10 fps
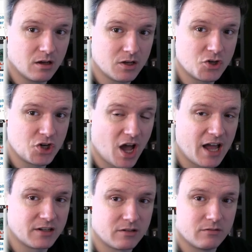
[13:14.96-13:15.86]

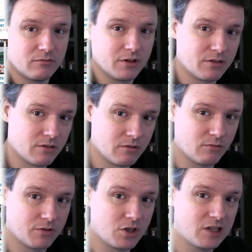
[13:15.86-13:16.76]
shot with
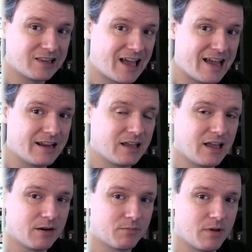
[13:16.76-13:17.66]
good lighting
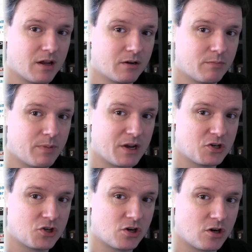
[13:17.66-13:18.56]
and
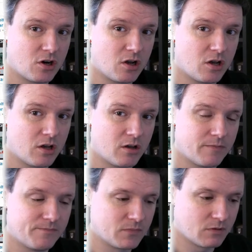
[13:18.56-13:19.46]
picture
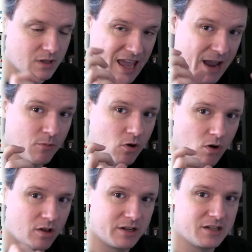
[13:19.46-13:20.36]
camera
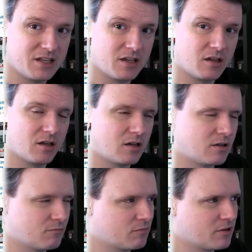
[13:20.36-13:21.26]
quality.
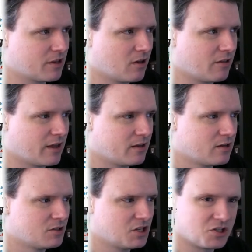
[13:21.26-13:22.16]
What do they call that?
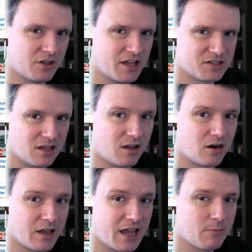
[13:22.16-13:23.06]
Digital
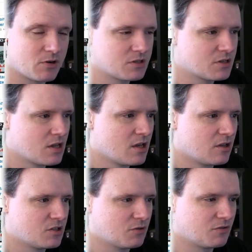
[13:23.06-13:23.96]
SLR cameras.
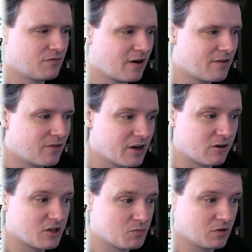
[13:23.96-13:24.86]
So it's very, very
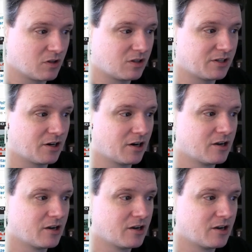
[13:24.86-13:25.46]
crisp and clear.